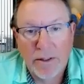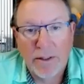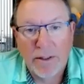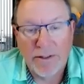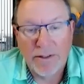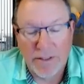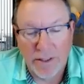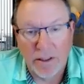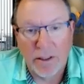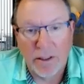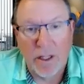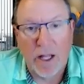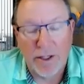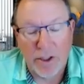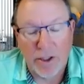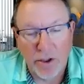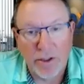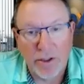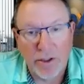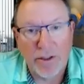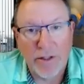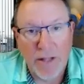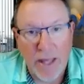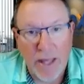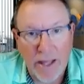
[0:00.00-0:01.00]
We see a lot of
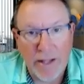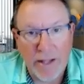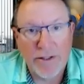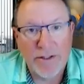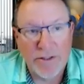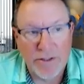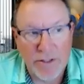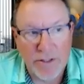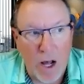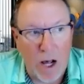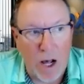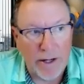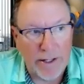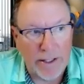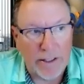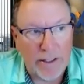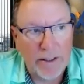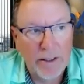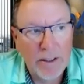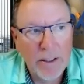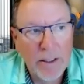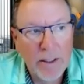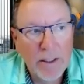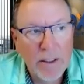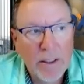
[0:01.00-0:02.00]
good heads nodding.